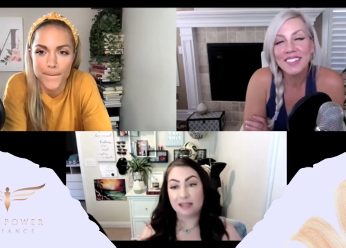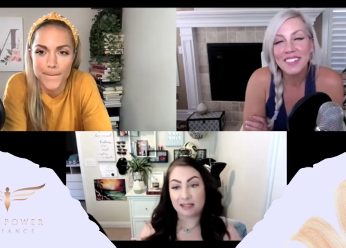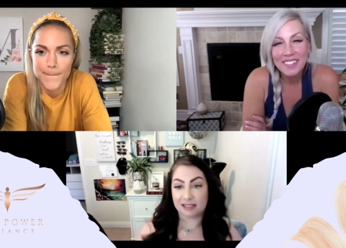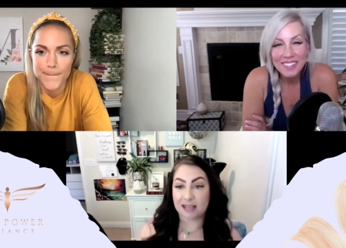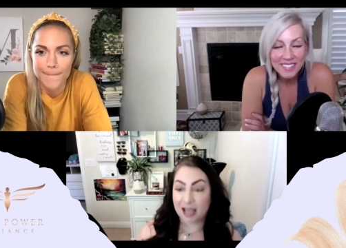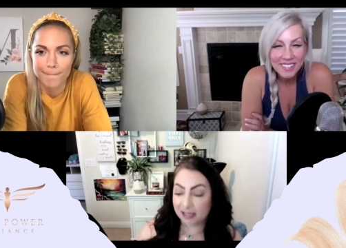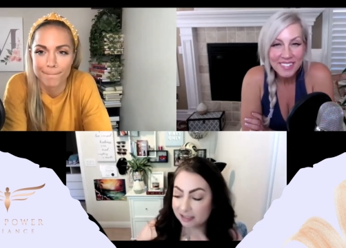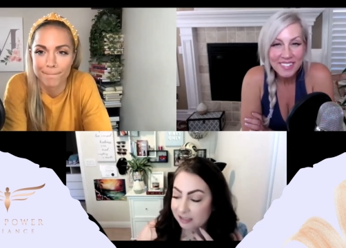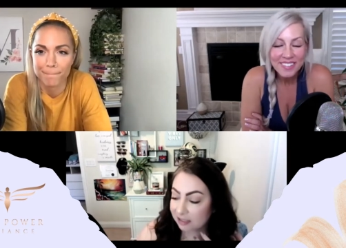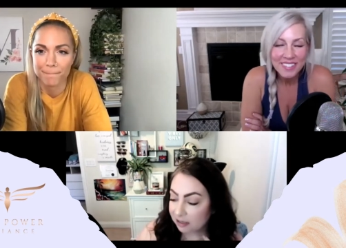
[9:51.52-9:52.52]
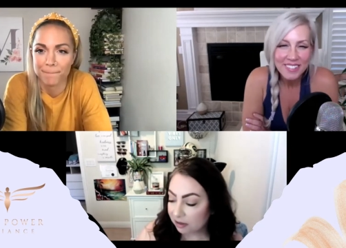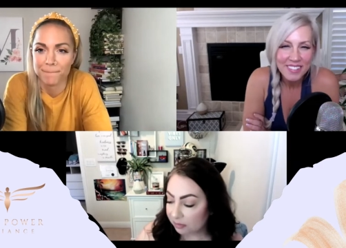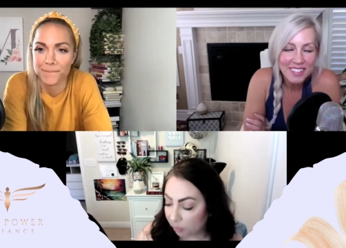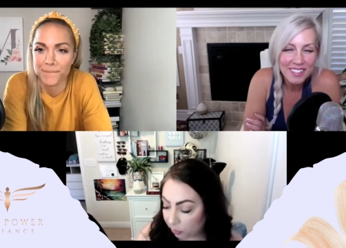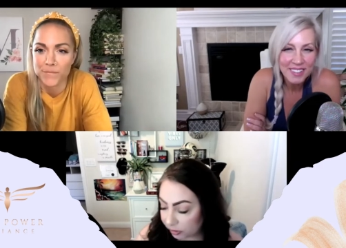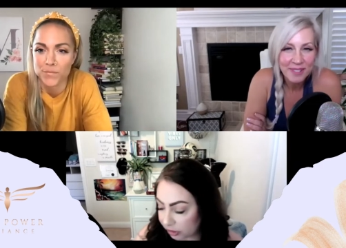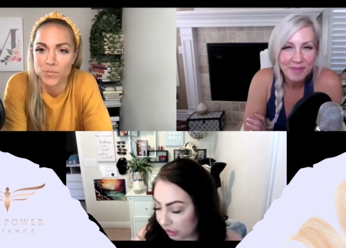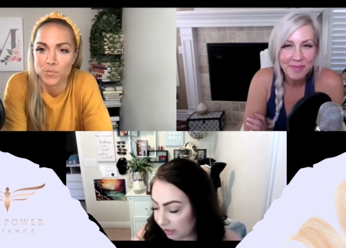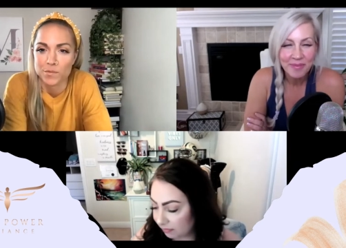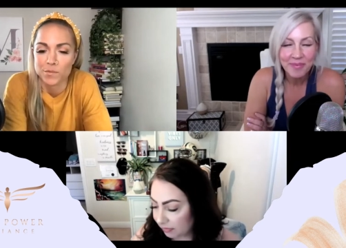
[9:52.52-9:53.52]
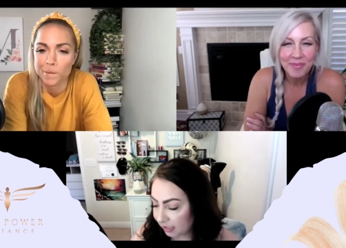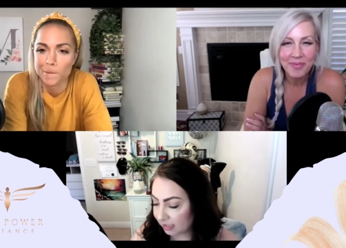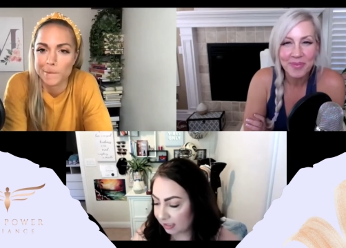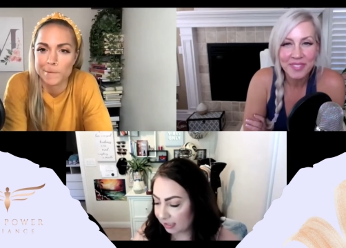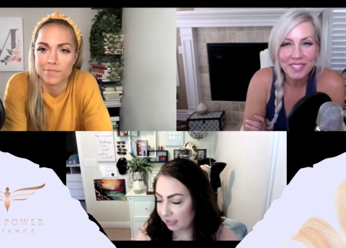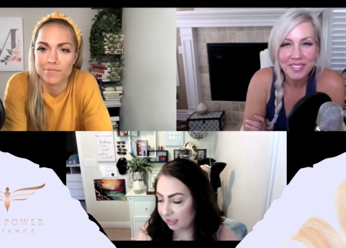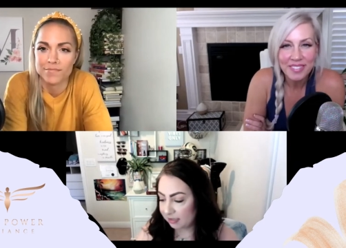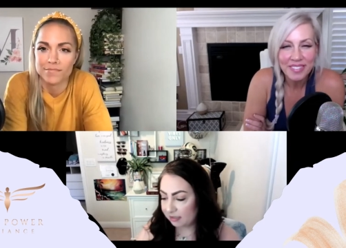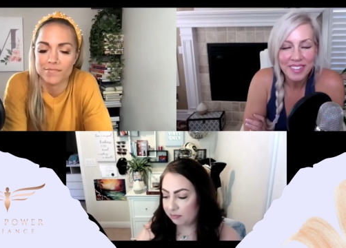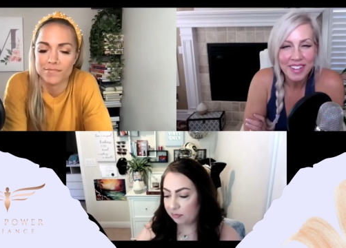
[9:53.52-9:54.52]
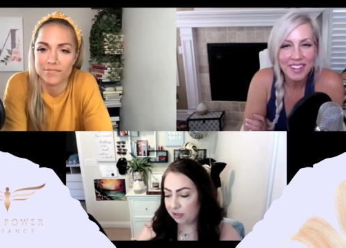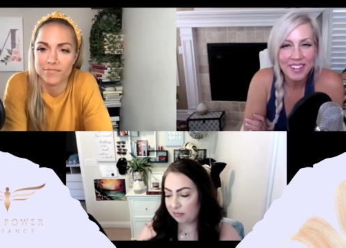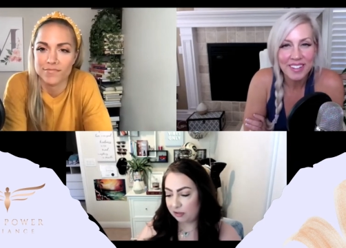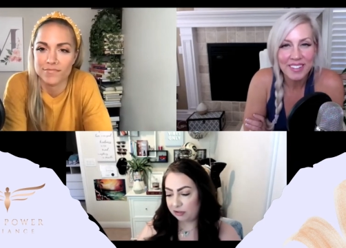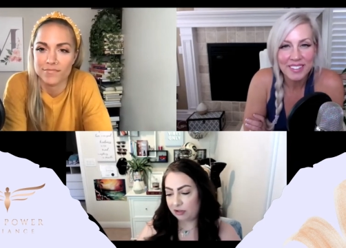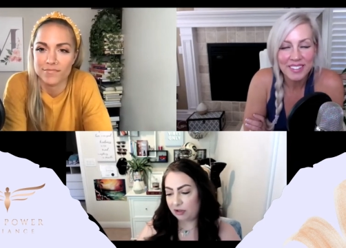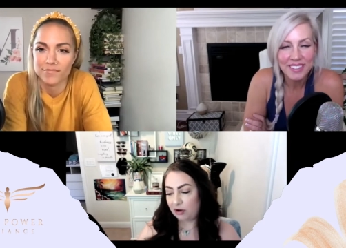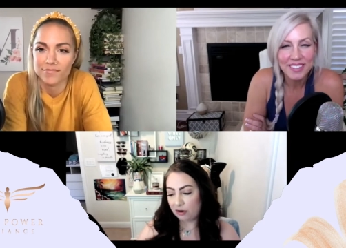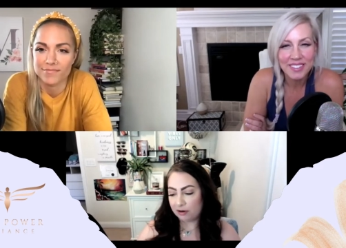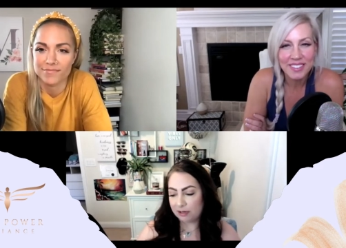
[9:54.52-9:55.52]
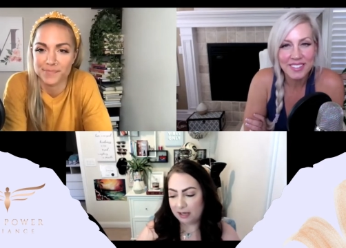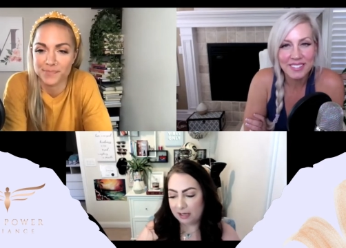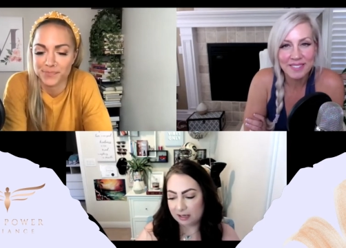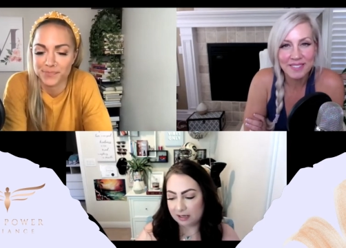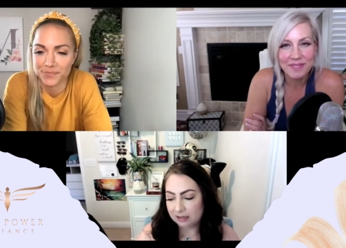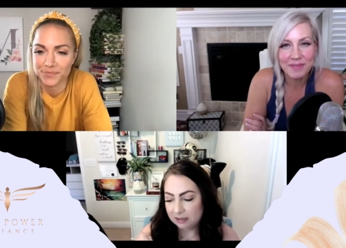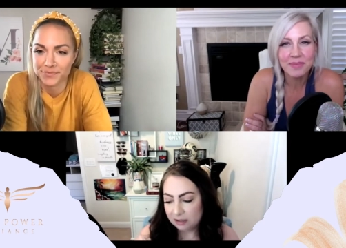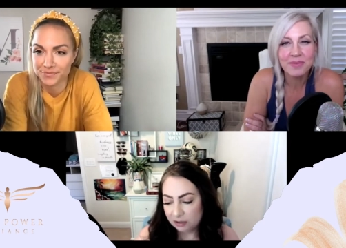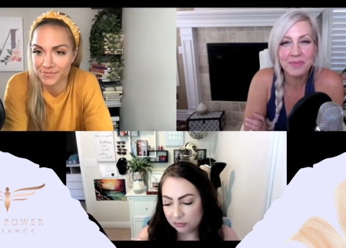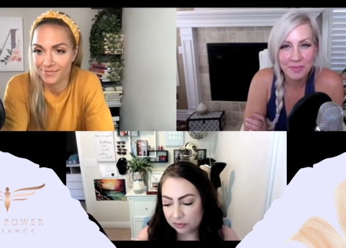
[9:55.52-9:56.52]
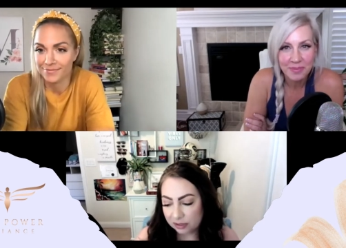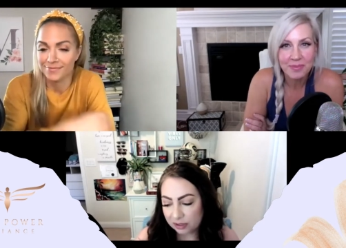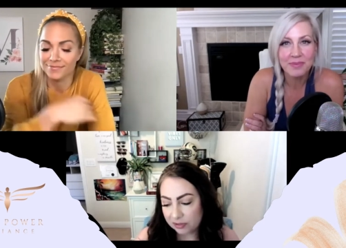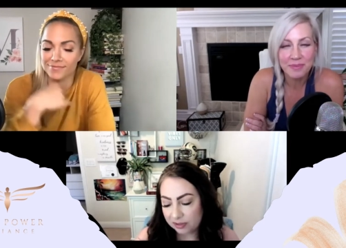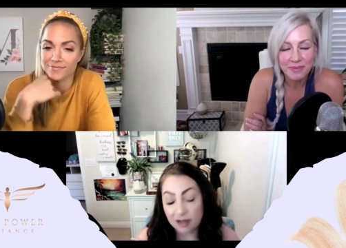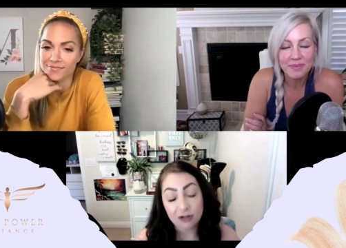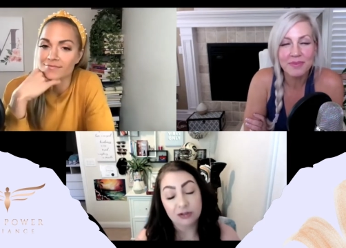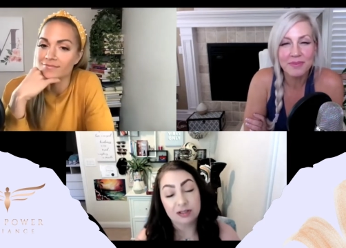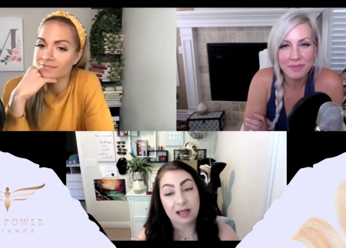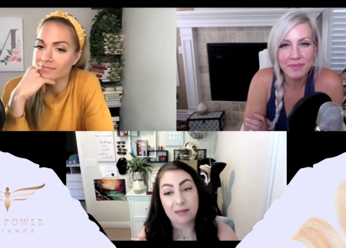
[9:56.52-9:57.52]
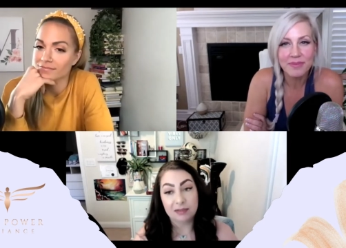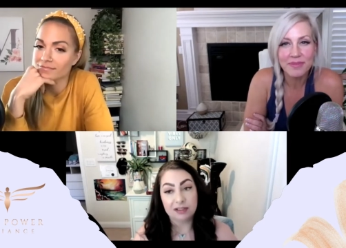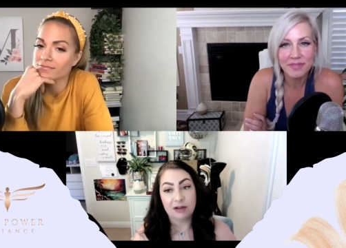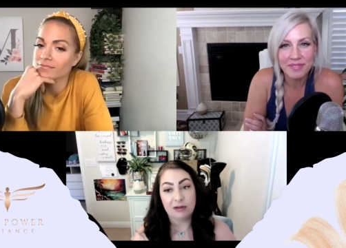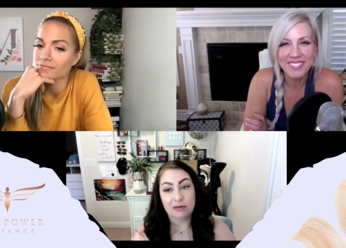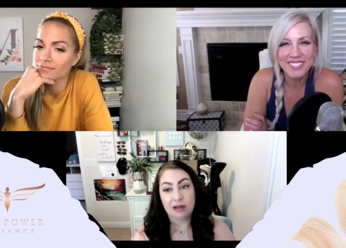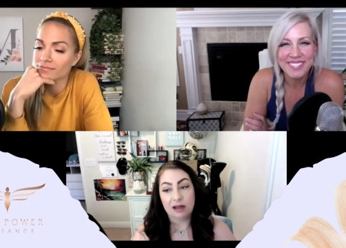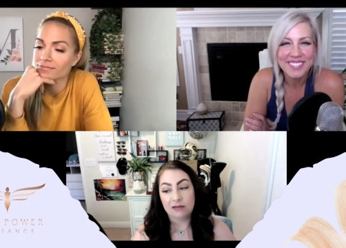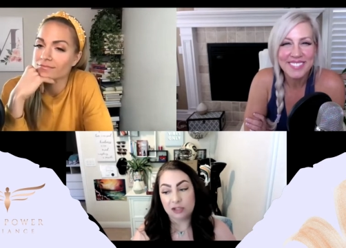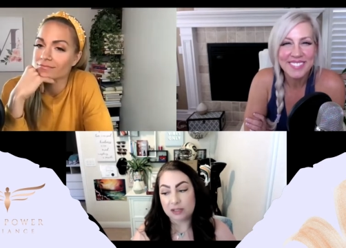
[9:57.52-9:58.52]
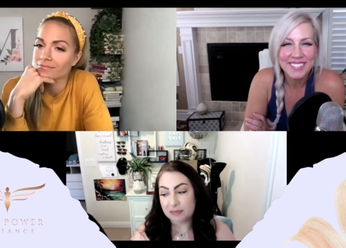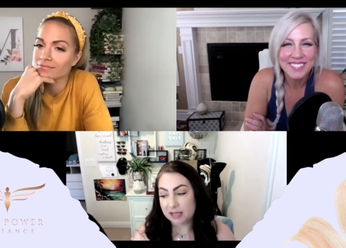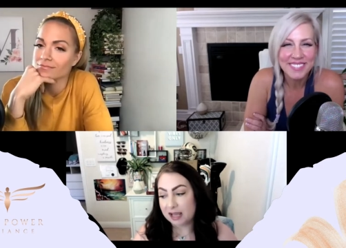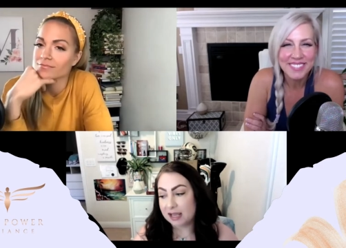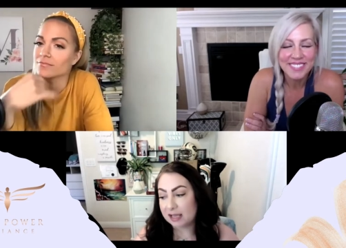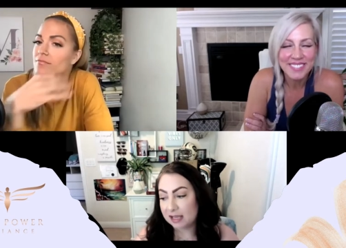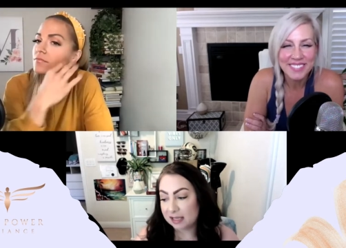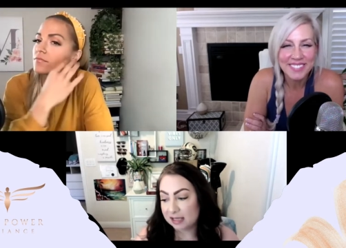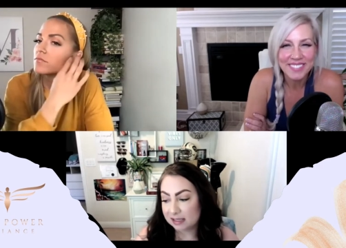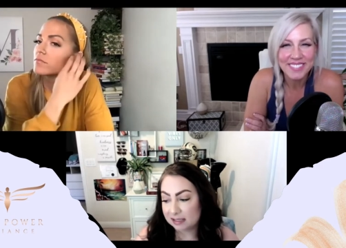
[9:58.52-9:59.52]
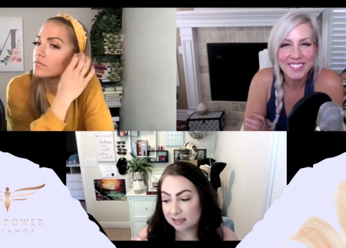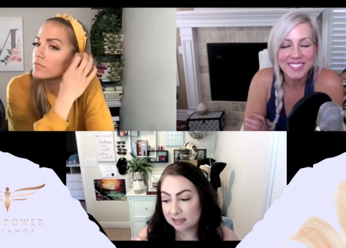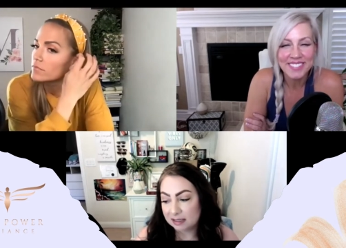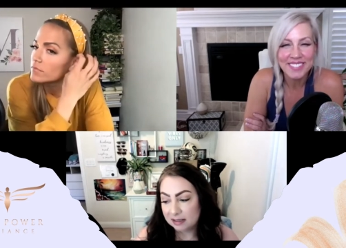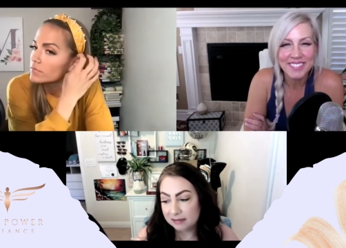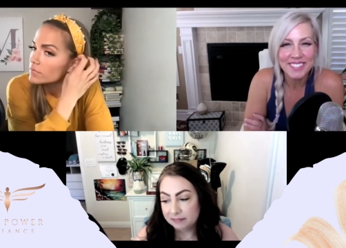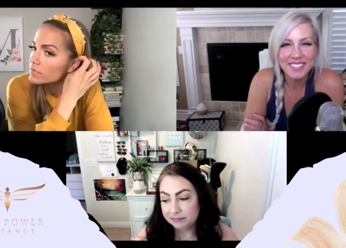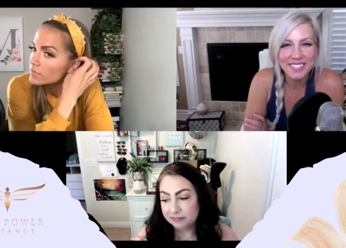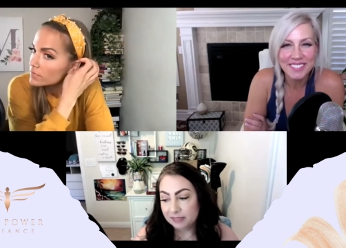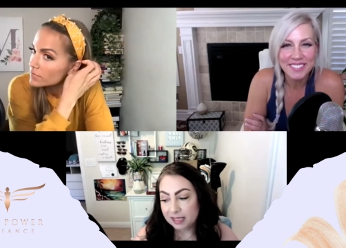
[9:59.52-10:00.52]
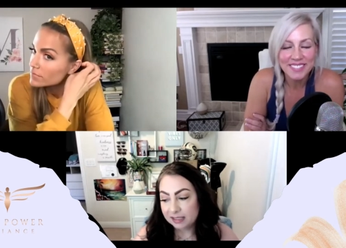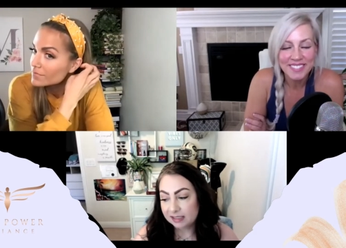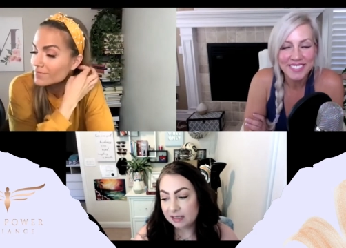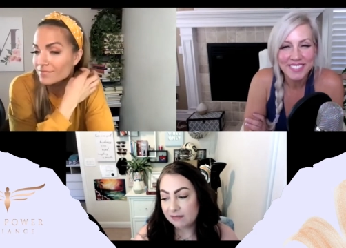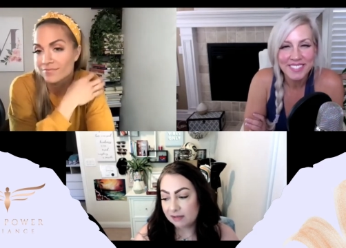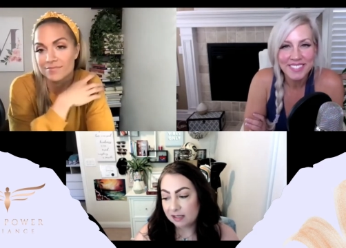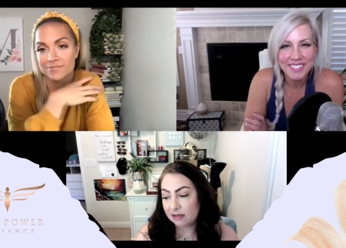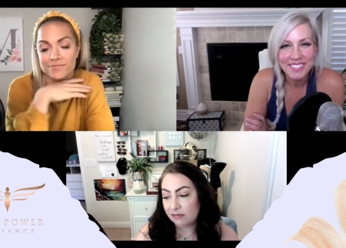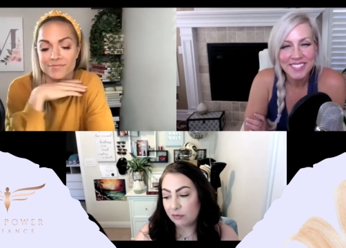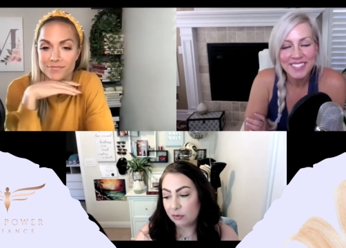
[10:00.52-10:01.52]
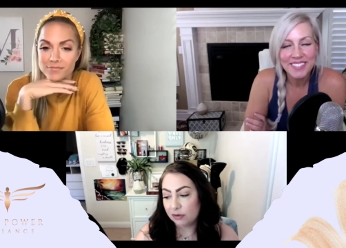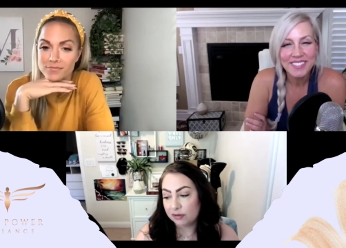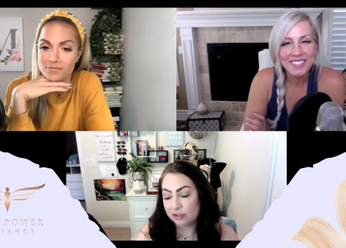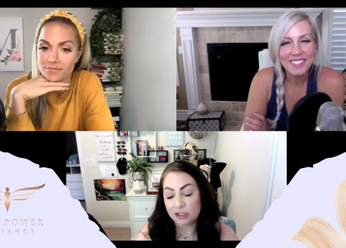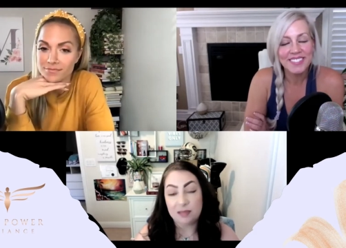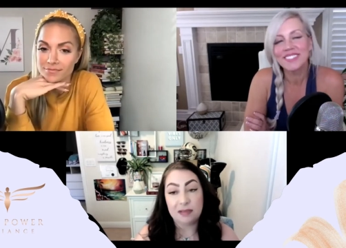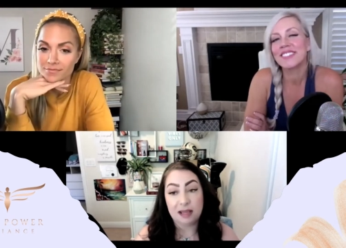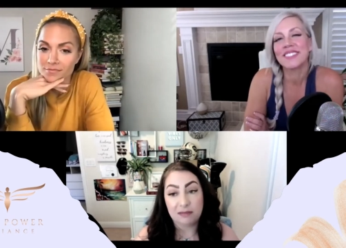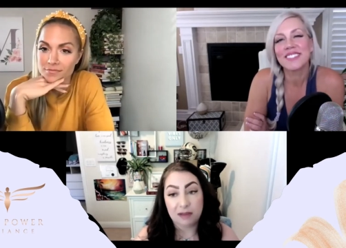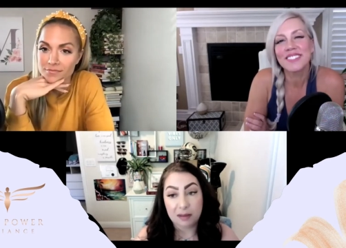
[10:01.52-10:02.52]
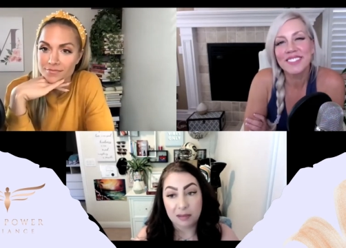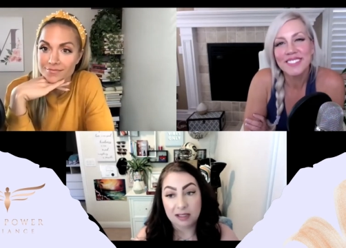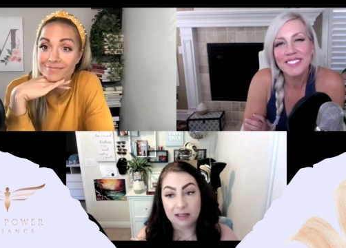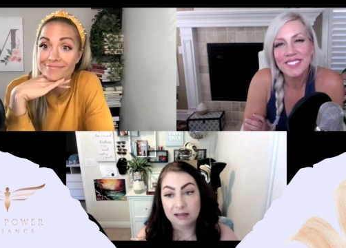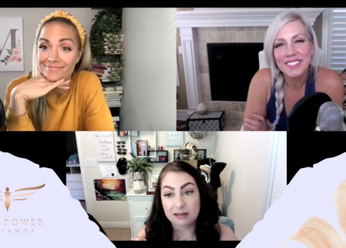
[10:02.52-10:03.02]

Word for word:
Speaker 1: this next portion, because it is pretty much the heart and really with the 100th episode of GPA is Thanksgiving for the GPA family.